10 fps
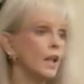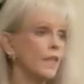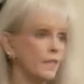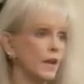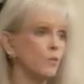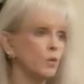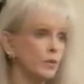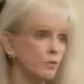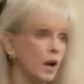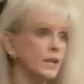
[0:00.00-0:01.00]
that there will
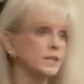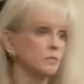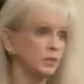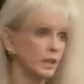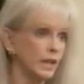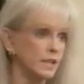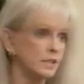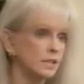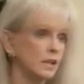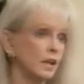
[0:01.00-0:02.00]
be rights in
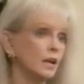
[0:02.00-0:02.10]
place